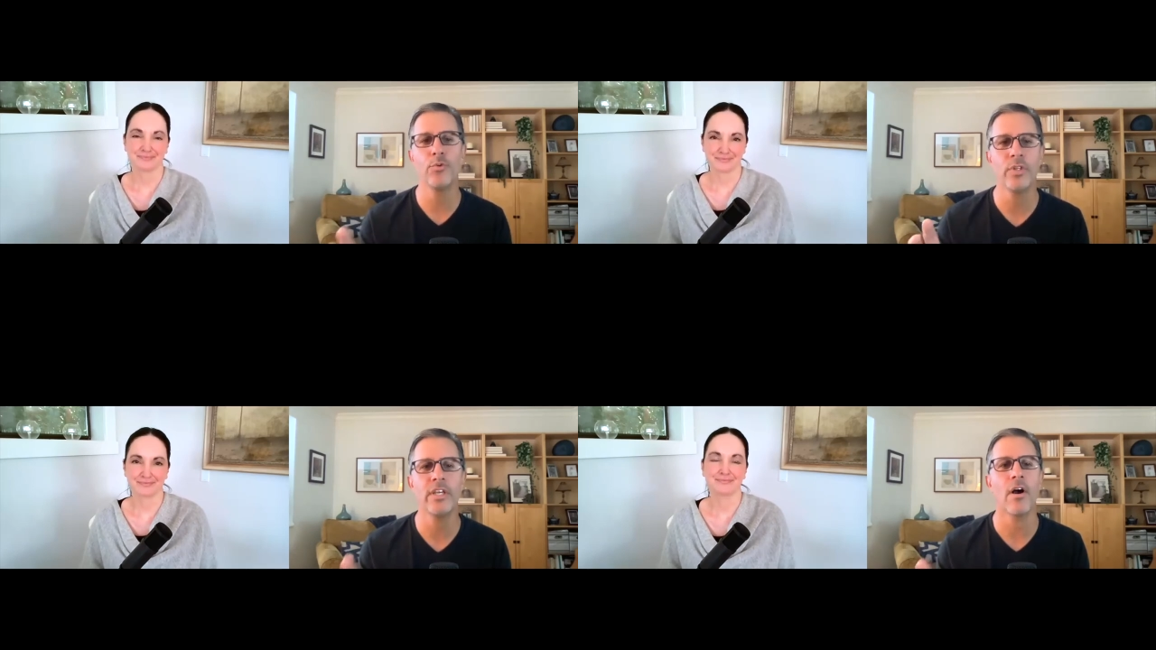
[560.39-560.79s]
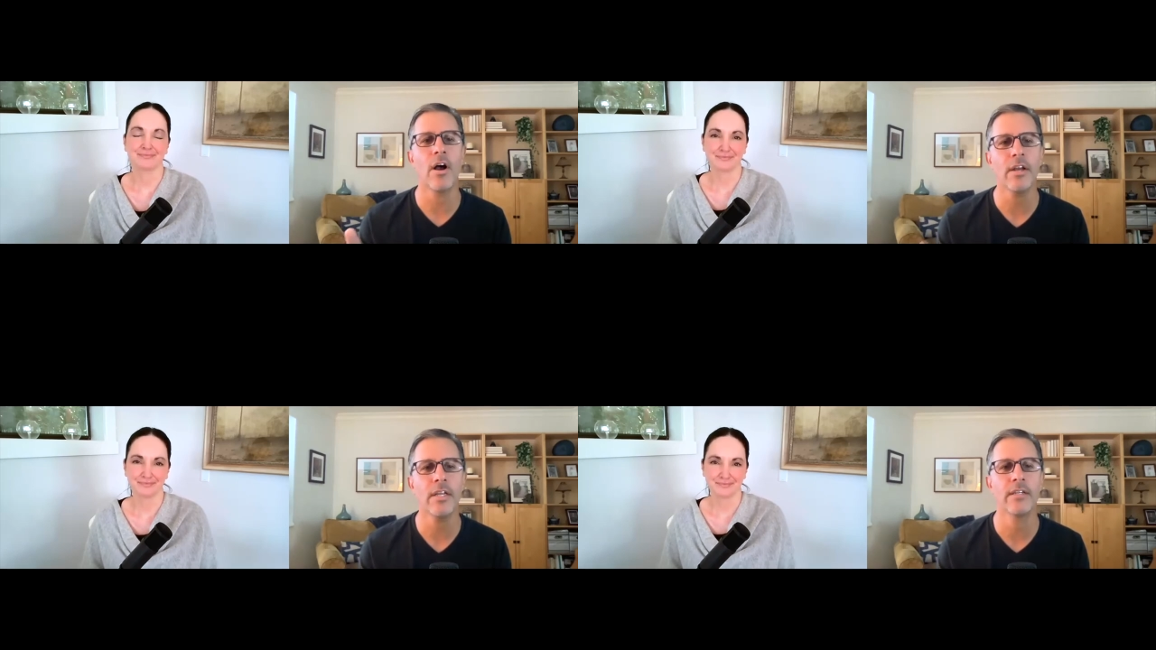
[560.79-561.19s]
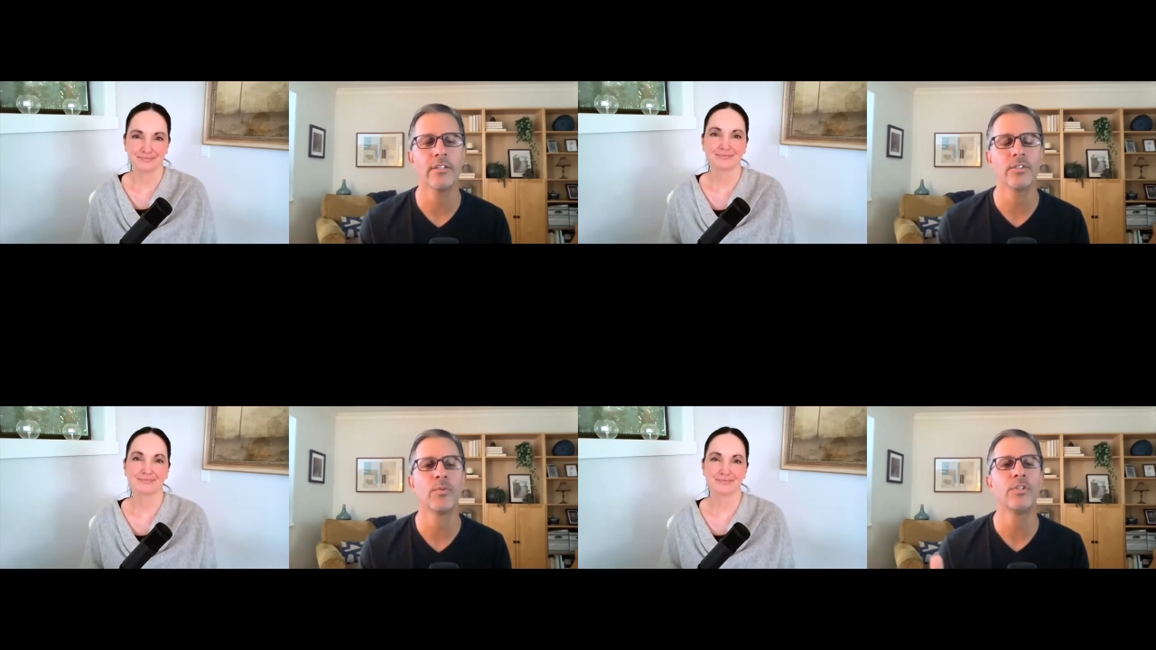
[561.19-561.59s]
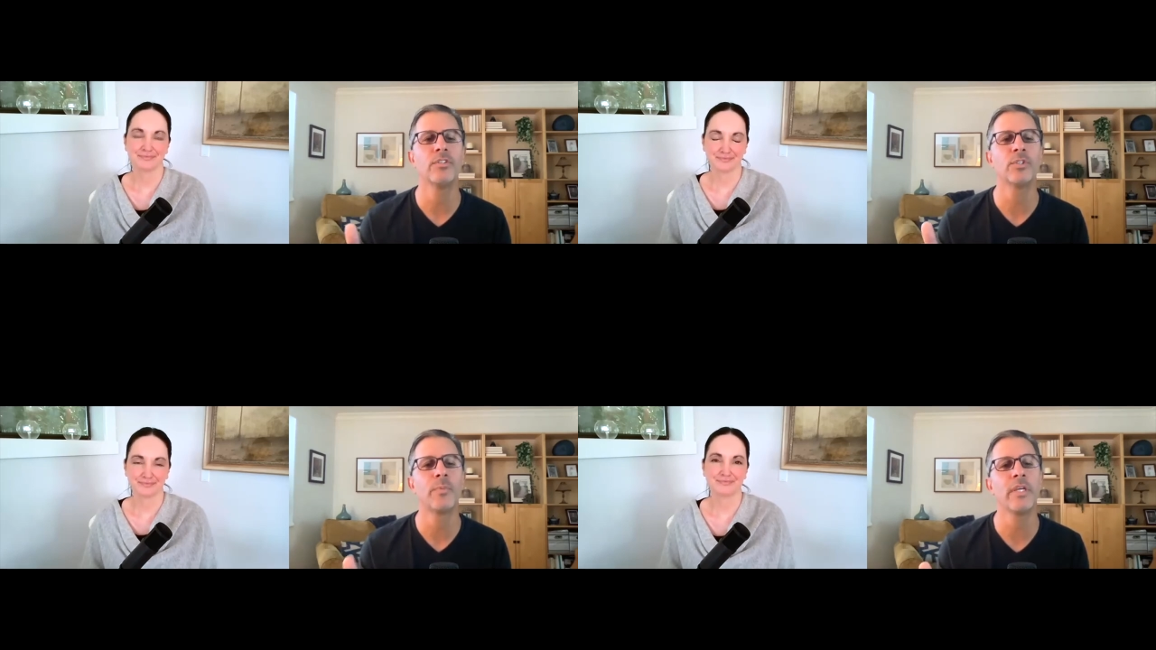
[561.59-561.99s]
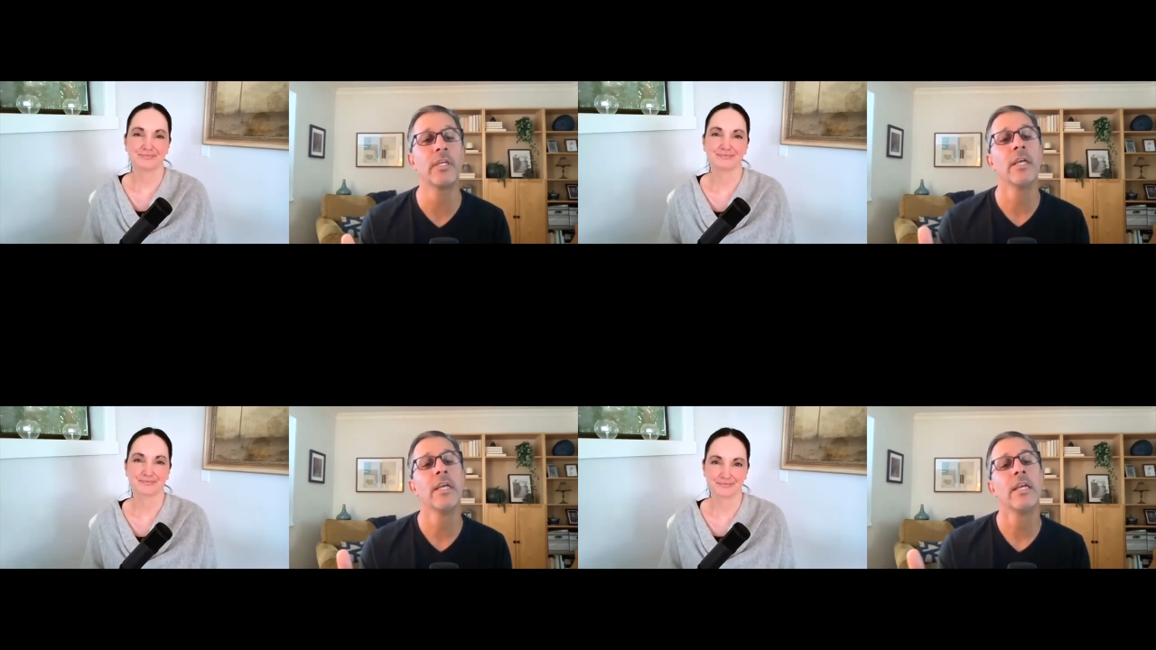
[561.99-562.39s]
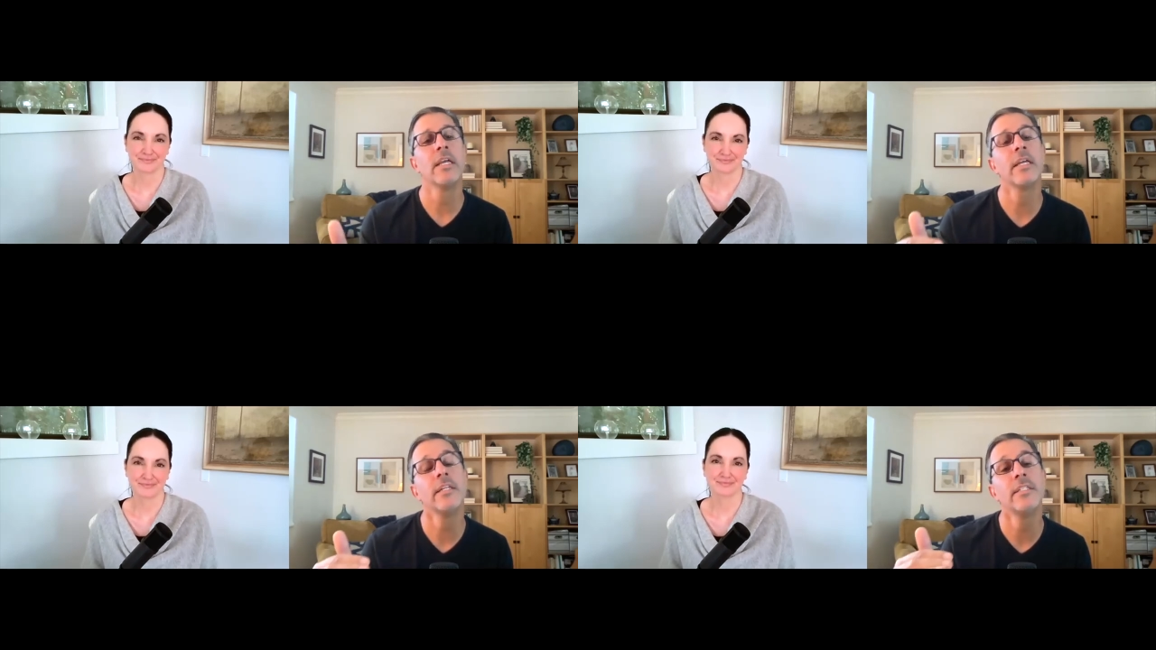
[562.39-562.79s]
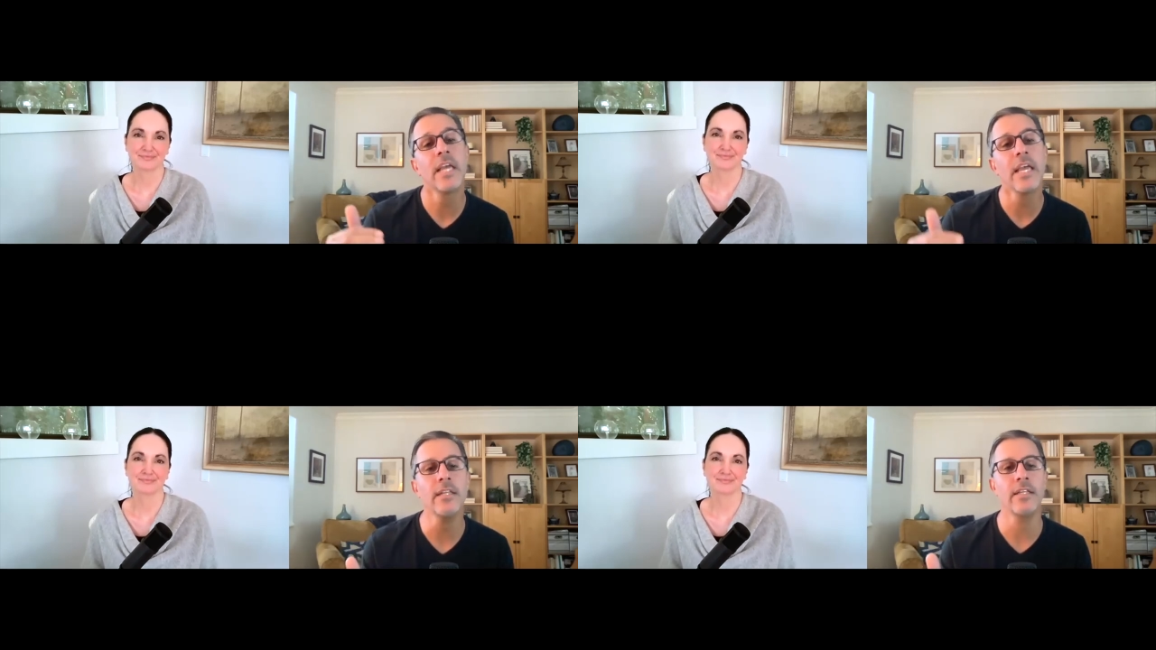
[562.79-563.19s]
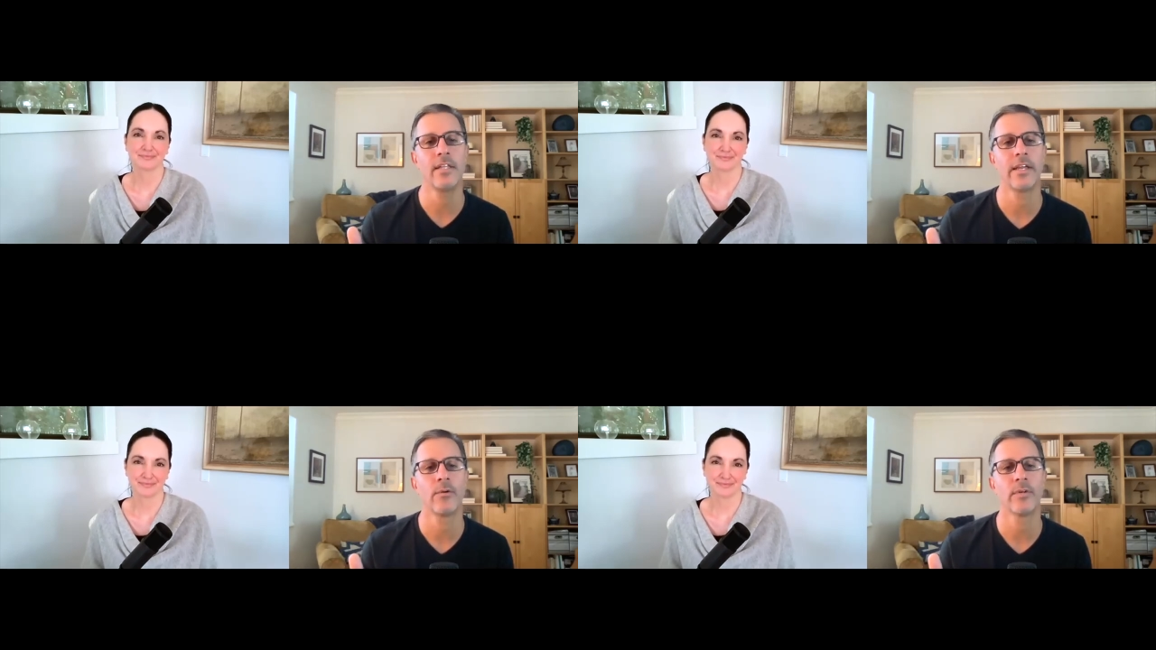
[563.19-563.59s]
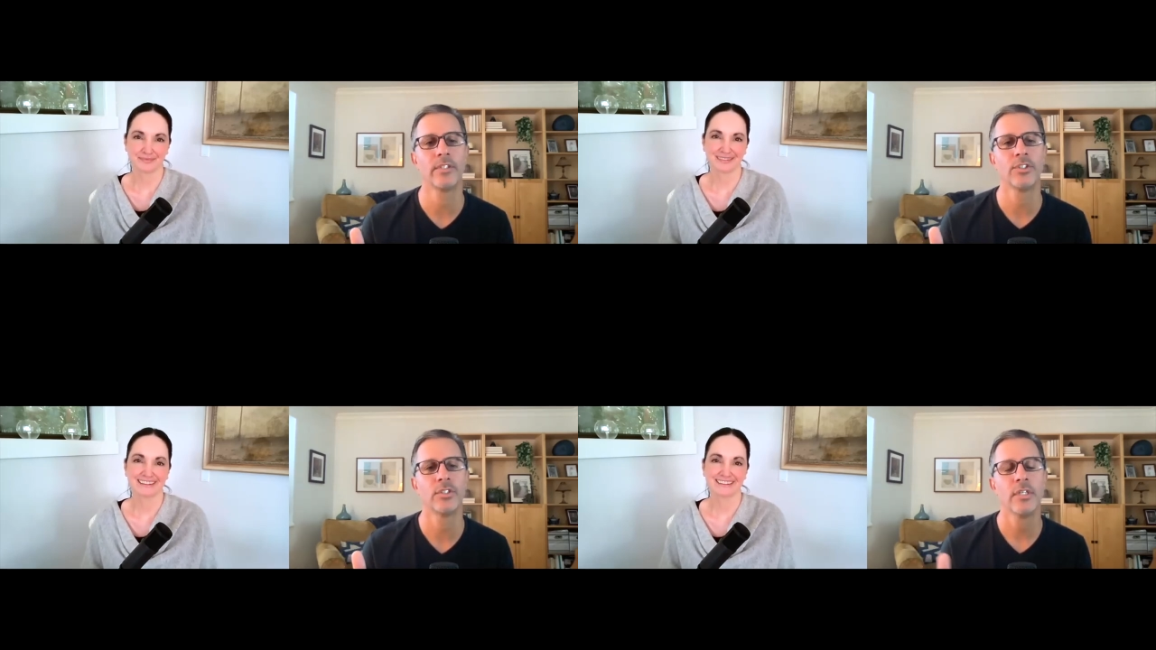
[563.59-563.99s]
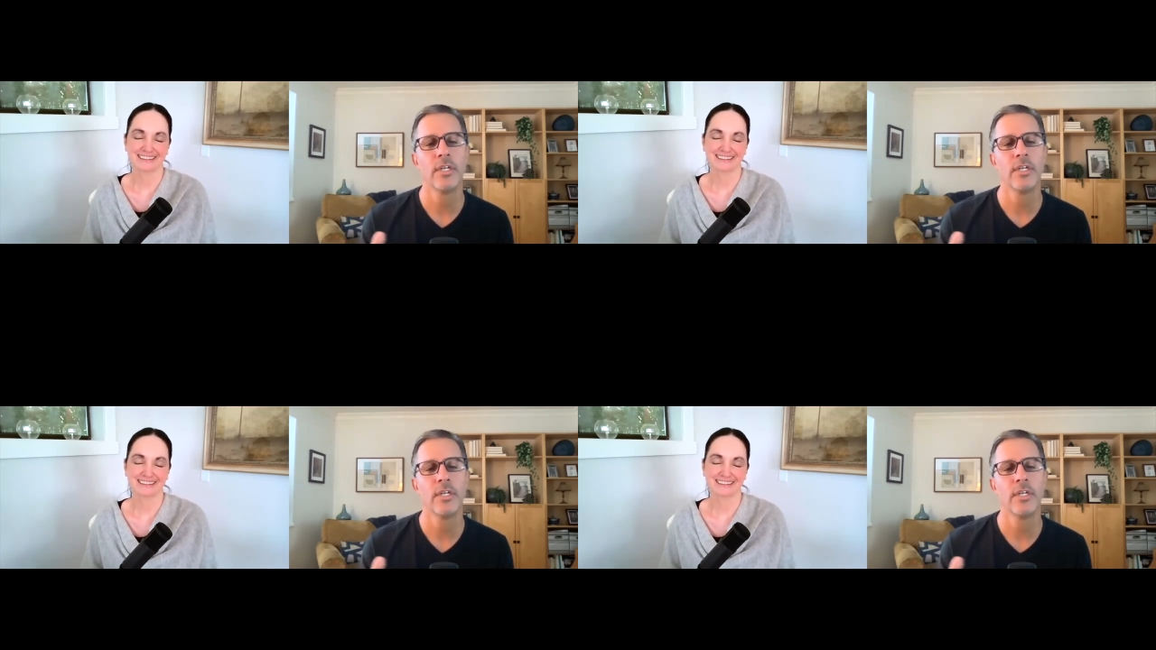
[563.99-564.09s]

Speaker 1: to the audience mm-hmm. when you mm-hmm. speak in daily language.